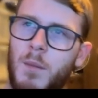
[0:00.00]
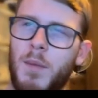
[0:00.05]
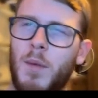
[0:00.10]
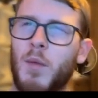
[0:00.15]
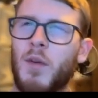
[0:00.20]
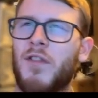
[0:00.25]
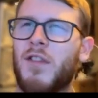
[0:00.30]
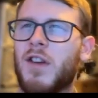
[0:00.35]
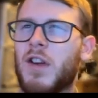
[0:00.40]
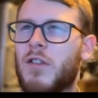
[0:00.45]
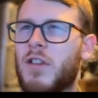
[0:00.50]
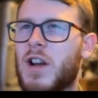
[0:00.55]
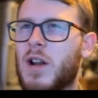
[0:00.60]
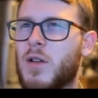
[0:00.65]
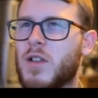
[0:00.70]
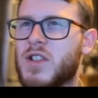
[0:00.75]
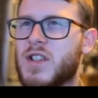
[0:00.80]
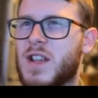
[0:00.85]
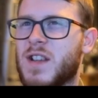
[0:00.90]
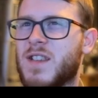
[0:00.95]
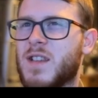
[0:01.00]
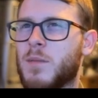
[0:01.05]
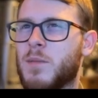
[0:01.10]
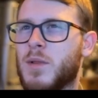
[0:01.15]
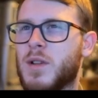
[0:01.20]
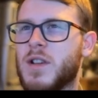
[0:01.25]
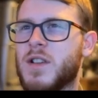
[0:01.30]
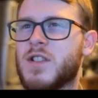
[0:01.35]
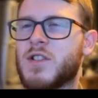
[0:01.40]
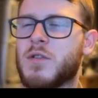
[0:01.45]
But we're figuring out a centre
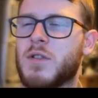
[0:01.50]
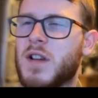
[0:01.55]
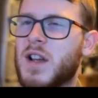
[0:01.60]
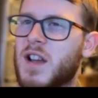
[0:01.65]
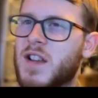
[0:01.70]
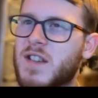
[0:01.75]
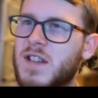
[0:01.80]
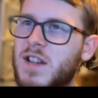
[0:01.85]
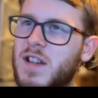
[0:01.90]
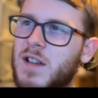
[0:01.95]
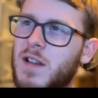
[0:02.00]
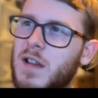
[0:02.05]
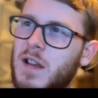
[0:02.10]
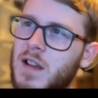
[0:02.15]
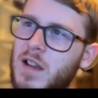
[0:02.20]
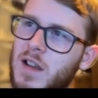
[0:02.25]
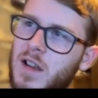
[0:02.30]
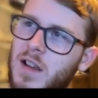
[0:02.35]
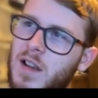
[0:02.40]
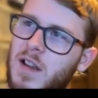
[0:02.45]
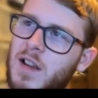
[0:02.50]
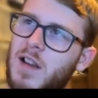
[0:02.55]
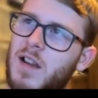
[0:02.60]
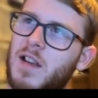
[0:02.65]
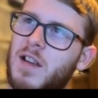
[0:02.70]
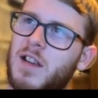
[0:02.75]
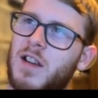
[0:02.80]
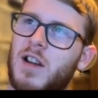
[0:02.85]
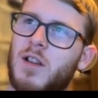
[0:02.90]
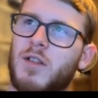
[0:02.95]
break, so I guess
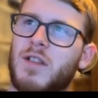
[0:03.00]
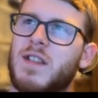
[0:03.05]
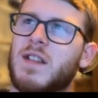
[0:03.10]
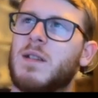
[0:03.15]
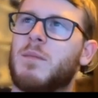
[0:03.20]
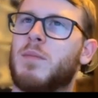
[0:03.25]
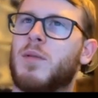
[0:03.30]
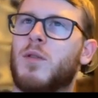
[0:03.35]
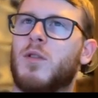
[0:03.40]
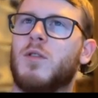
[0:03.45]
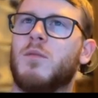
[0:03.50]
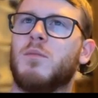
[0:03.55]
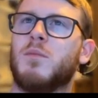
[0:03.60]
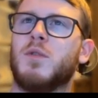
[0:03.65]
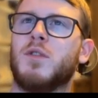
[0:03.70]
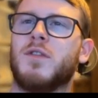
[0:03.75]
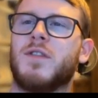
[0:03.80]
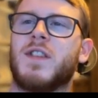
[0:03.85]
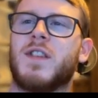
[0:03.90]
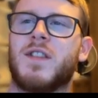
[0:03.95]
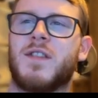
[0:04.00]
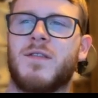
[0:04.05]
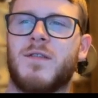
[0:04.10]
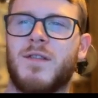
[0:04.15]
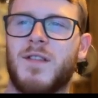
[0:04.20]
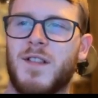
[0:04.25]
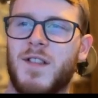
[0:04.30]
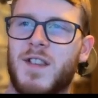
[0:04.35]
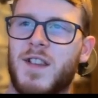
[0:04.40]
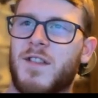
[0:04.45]
it's an important move to
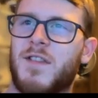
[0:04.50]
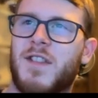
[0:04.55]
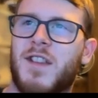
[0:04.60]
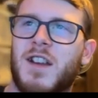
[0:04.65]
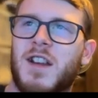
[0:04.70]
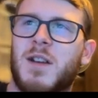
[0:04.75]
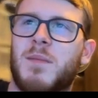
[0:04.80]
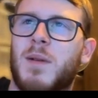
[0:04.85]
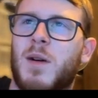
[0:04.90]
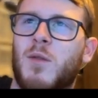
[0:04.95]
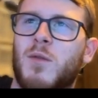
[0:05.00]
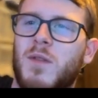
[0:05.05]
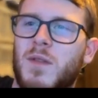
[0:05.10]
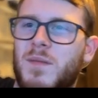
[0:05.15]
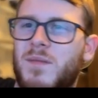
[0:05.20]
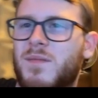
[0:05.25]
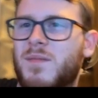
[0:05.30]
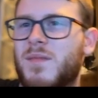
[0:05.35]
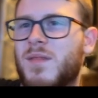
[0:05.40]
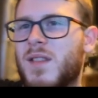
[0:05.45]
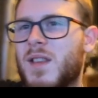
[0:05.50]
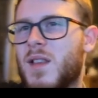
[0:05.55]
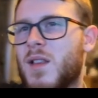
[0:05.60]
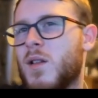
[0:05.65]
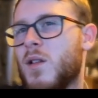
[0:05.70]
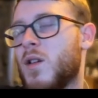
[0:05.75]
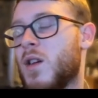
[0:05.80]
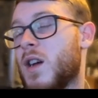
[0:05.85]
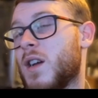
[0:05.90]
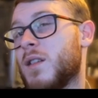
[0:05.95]
think about.
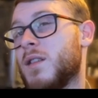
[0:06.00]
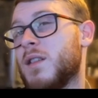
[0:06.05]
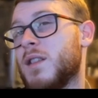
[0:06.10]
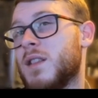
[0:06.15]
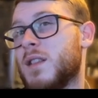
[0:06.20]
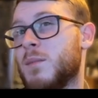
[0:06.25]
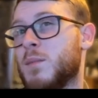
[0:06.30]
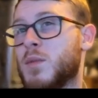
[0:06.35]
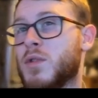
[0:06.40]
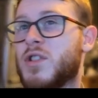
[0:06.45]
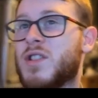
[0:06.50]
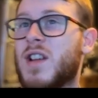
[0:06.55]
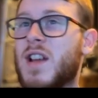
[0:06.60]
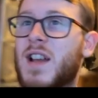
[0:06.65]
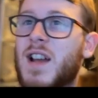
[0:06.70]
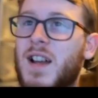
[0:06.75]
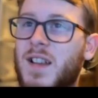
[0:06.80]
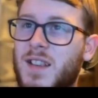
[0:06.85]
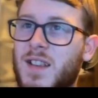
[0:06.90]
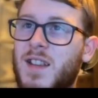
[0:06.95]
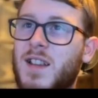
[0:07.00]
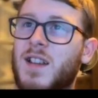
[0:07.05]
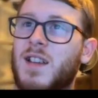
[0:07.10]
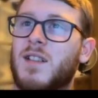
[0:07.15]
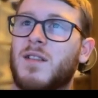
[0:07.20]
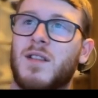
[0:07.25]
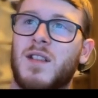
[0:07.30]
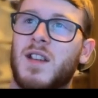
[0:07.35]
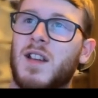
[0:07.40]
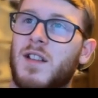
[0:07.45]
Must I add
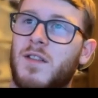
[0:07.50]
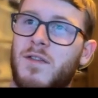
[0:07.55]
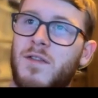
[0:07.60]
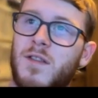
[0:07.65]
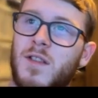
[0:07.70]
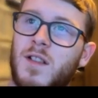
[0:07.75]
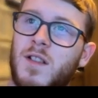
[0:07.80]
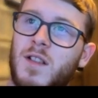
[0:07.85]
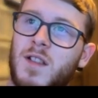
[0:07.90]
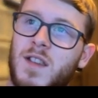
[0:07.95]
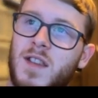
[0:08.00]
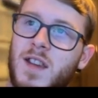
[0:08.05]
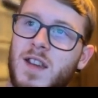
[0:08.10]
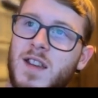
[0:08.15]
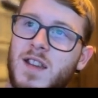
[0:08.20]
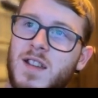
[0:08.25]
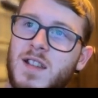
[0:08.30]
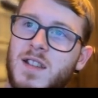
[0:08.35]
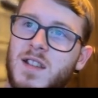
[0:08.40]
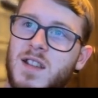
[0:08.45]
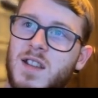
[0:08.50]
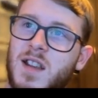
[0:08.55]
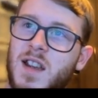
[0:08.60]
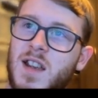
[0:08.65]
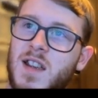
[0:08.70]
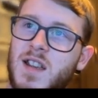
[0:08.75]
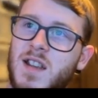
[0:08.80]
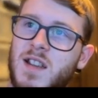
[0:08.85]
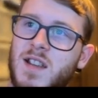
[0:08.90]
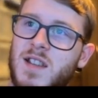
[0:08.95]
that if
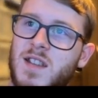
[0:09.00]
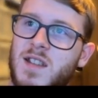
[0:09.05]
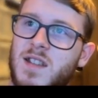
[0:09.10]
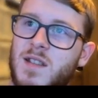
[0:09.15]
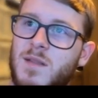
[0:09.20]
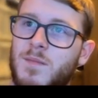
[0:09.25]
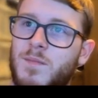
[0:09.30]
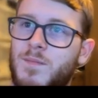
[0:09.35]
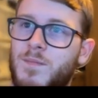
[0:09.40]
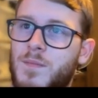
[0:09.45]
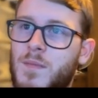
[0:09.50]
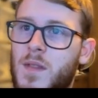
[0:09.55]
takes,